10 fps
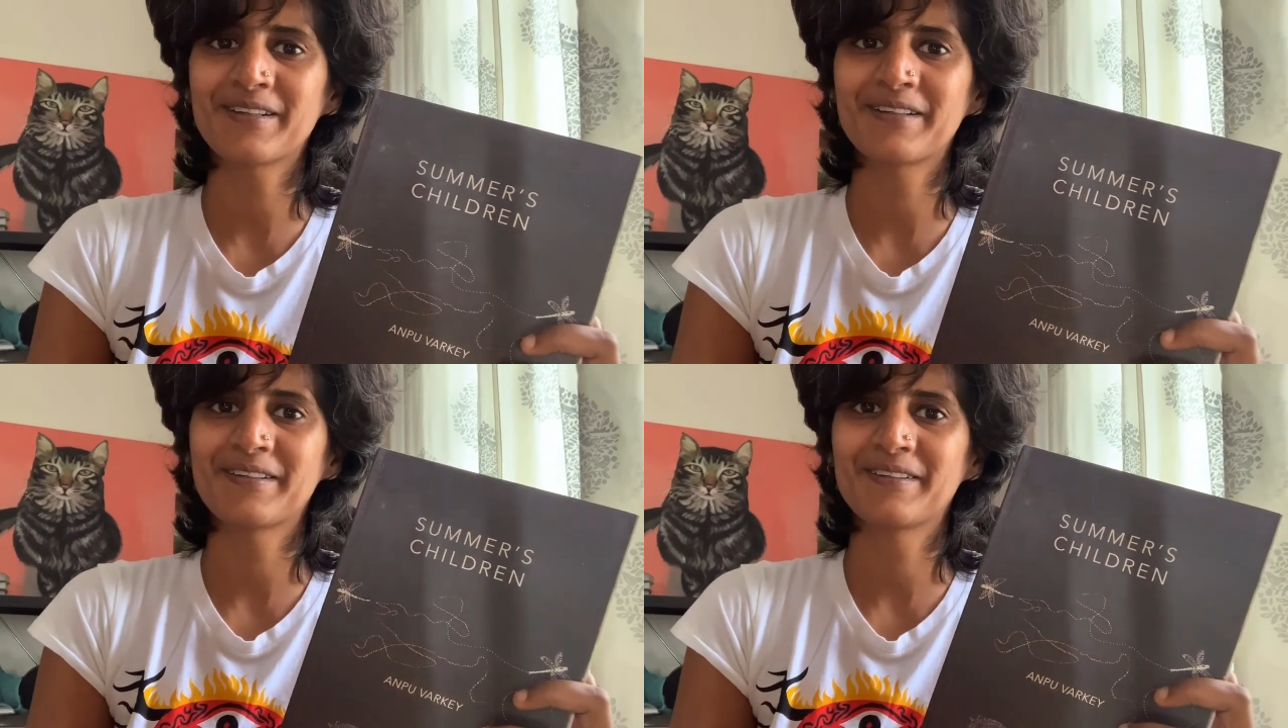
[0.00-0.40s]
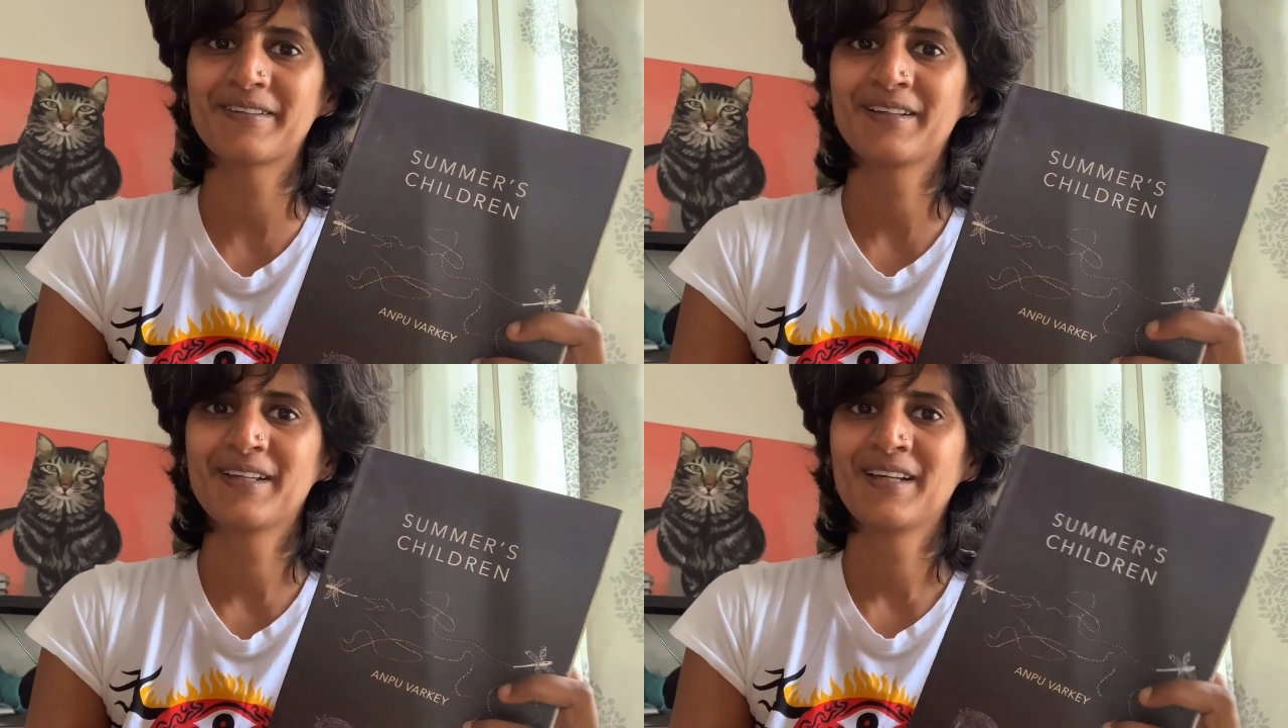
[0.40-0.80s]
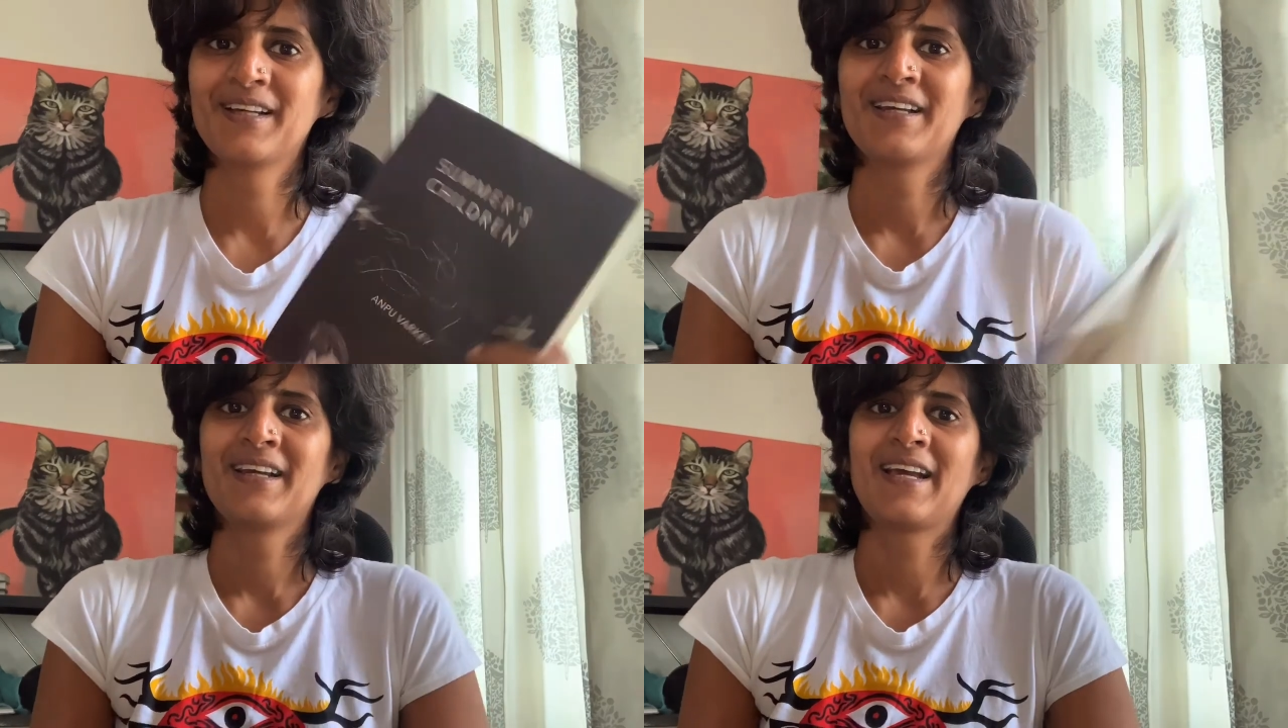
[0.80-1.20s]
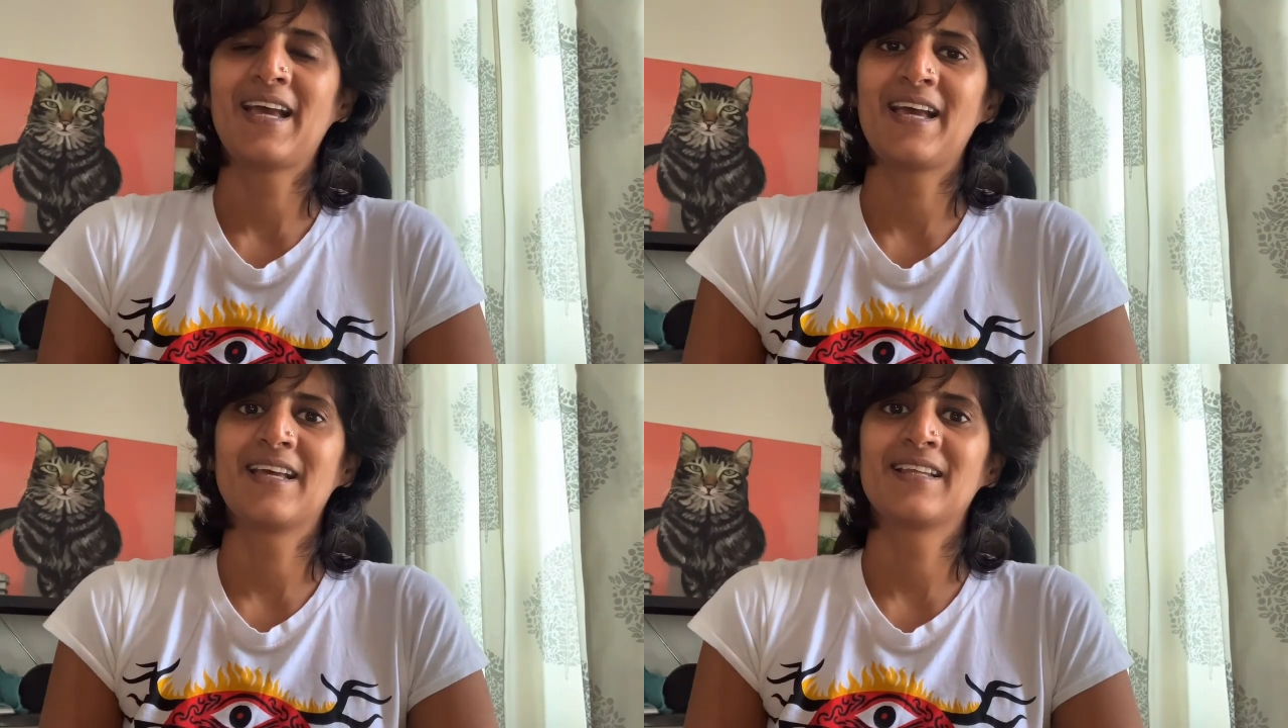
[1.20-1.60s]
Uh,
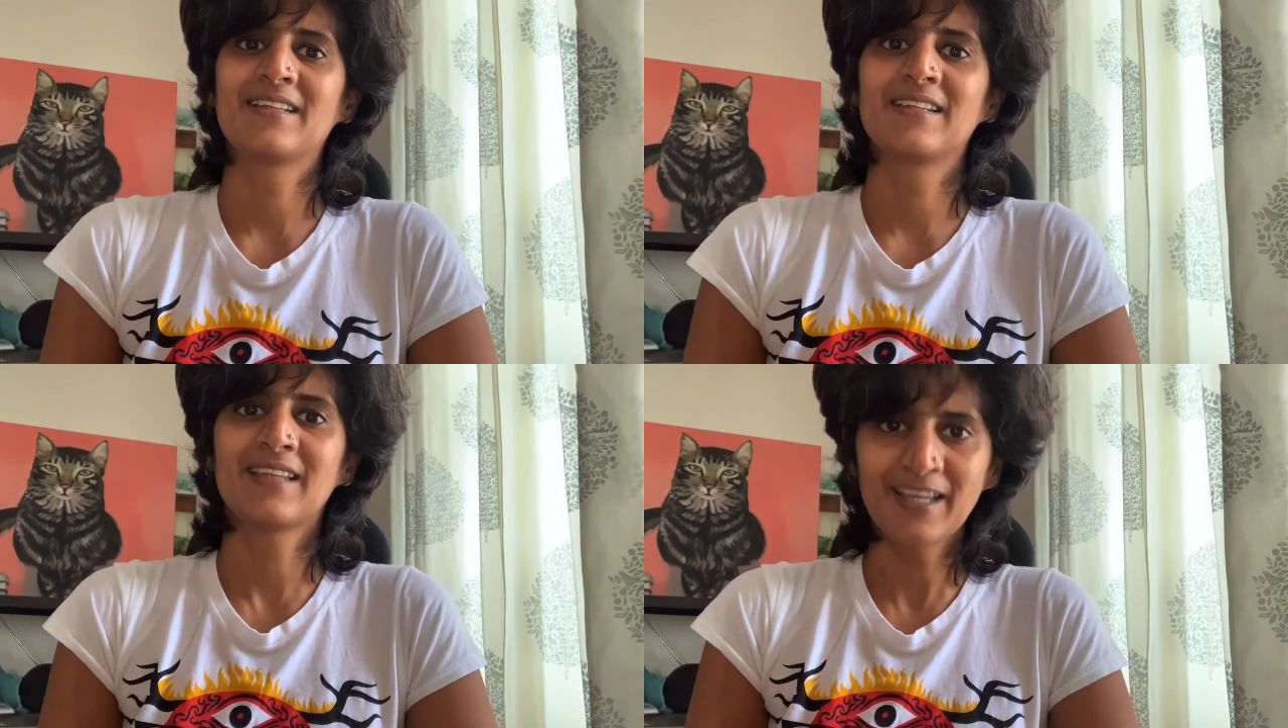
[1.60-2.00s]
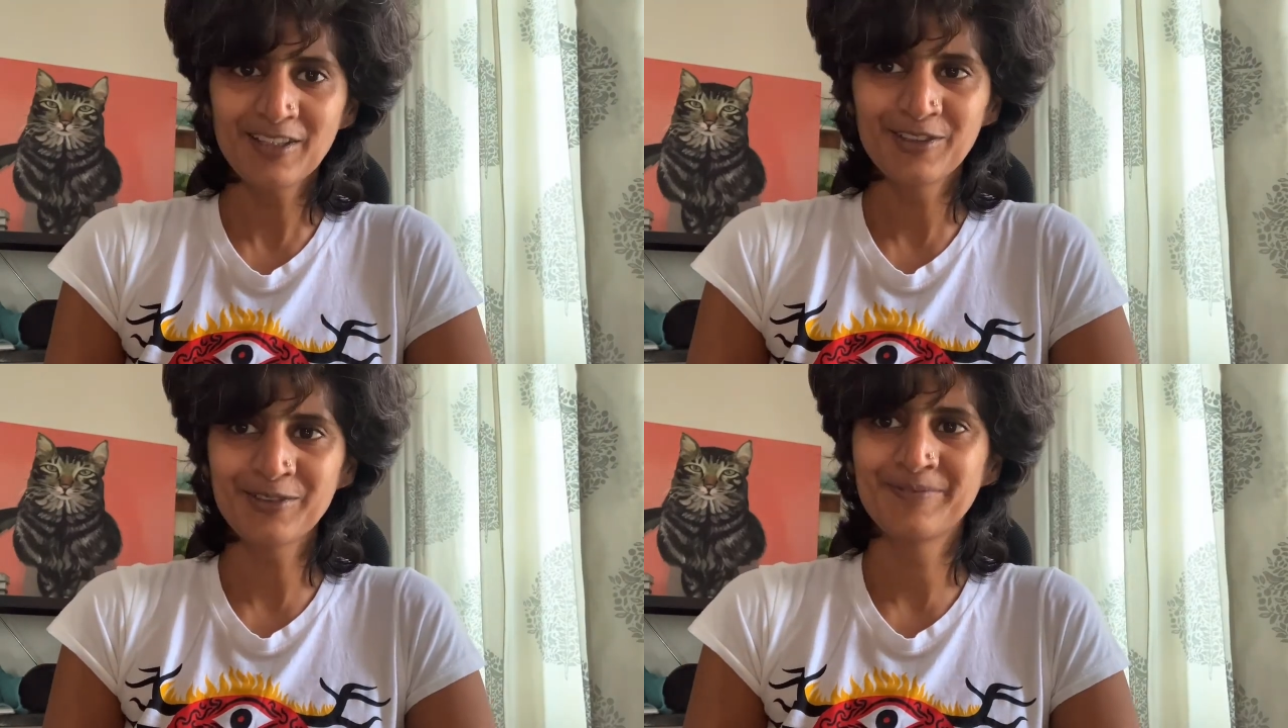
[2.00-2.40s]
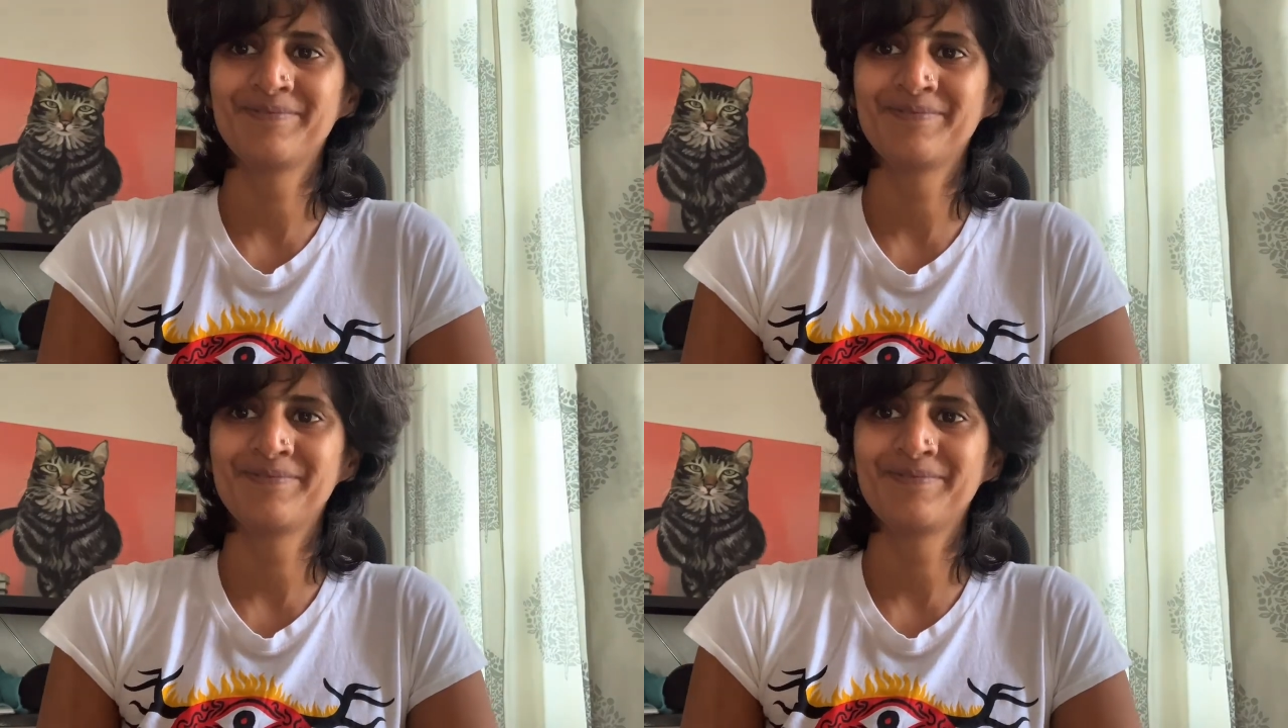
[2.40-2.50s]
and thank you.